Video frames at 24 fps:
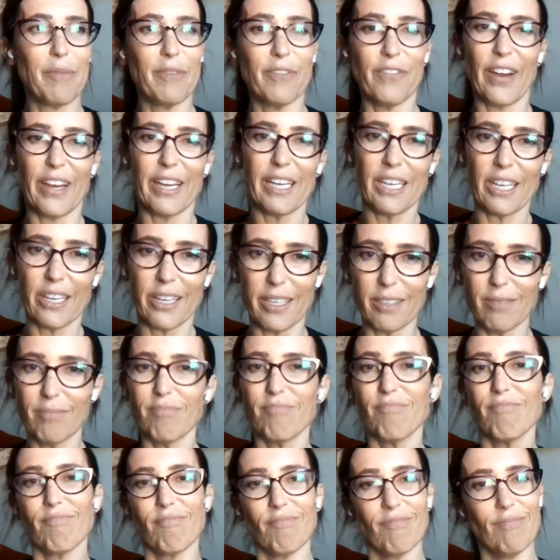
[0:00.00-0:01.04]
Fagan
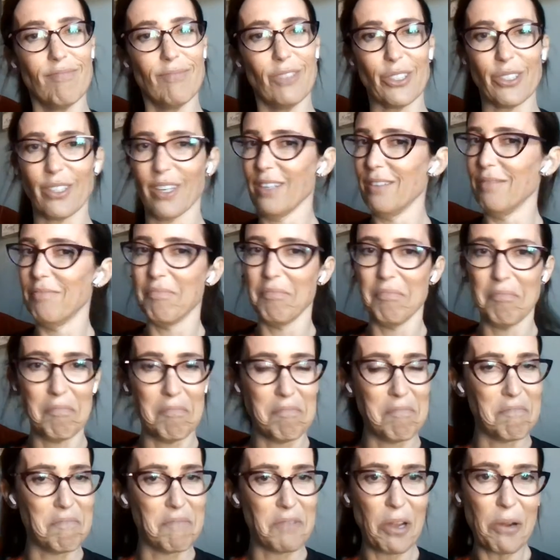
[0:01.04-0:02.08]
was like,
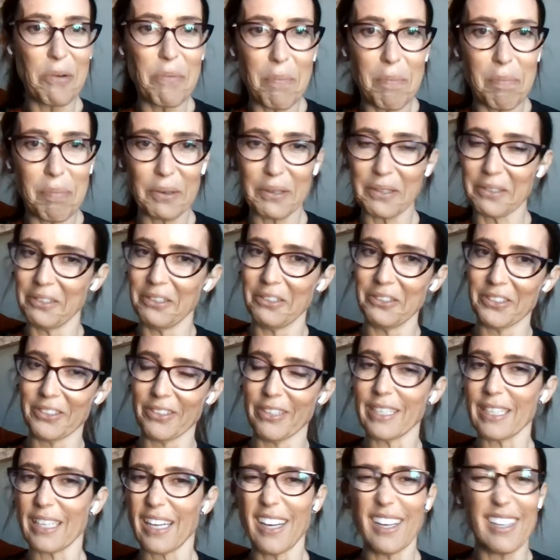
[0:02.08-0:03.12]
nope, not
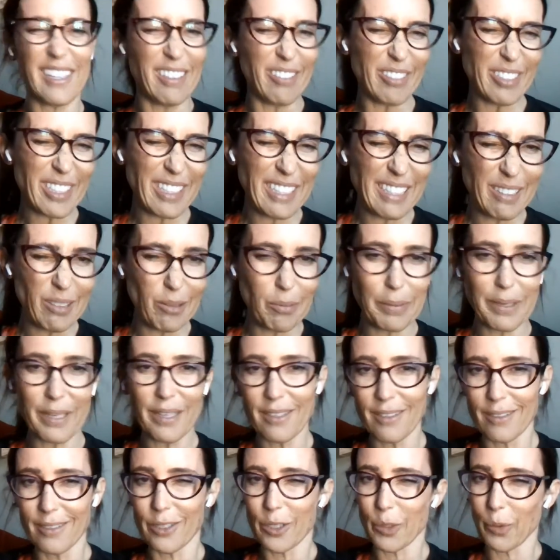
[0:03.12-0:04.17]
doing that. He was a little bit
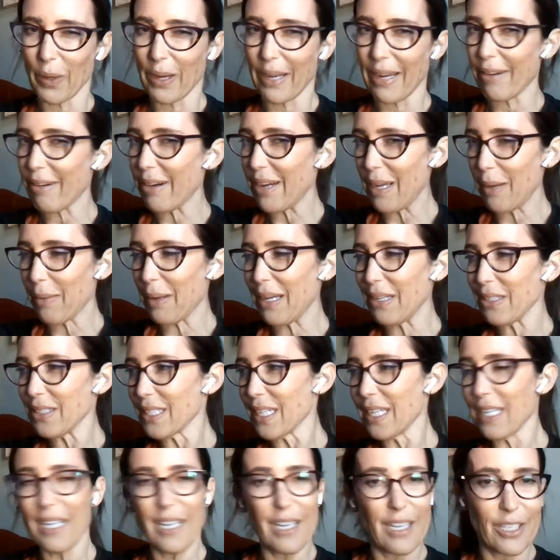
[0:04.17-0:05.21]
sweary about
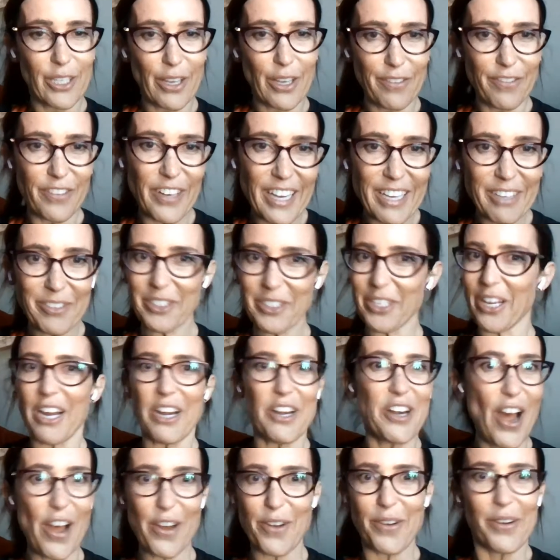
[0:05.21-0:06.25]
it. So Fagan was like,
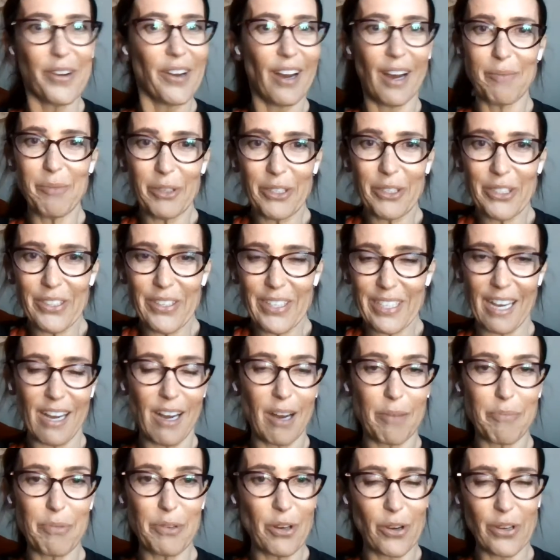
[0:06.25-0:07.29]
no, I'm not doing that.
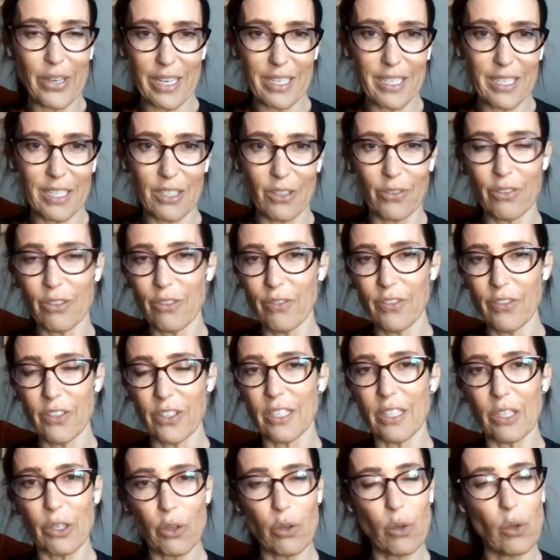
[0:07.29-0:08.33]
I'm not getting off your foot.
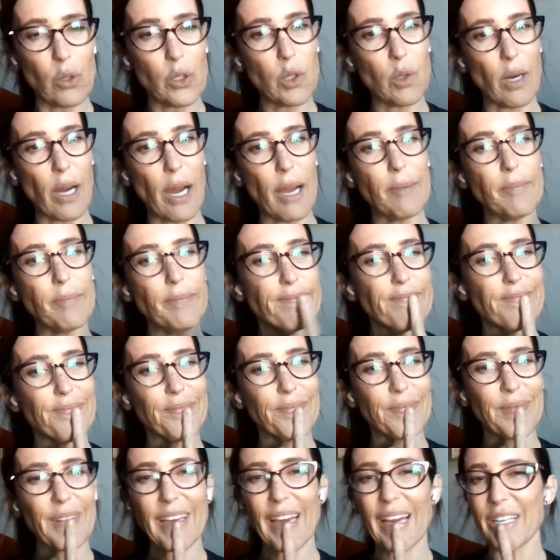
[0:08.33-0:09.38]
And the courts were like,
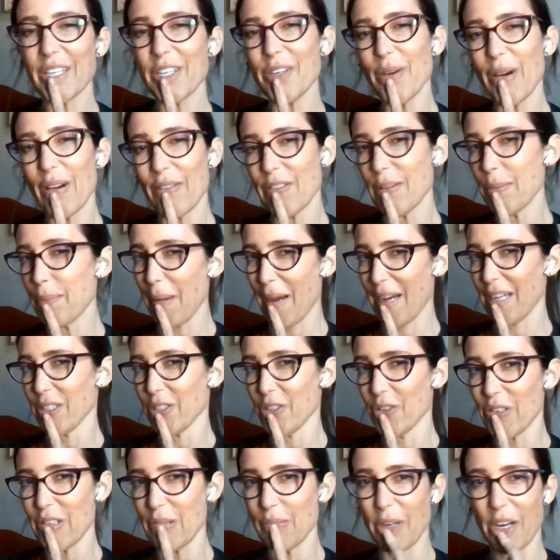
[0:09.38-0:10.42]
can you have a
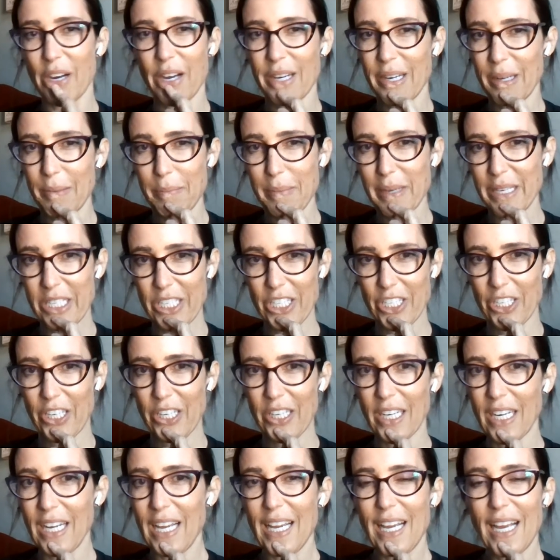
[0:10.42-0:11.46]
battery by an
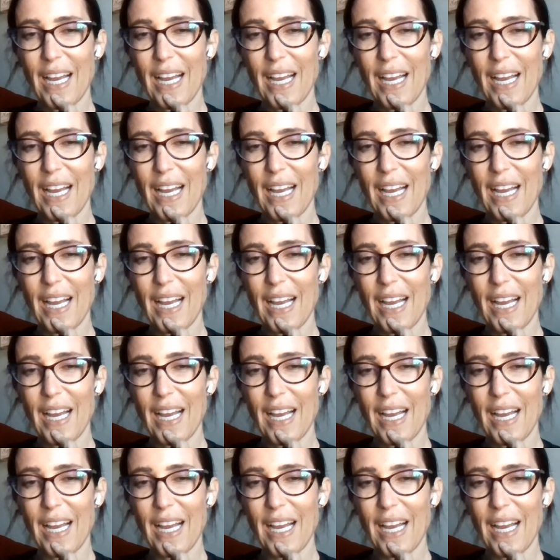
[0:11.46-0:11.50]
omission?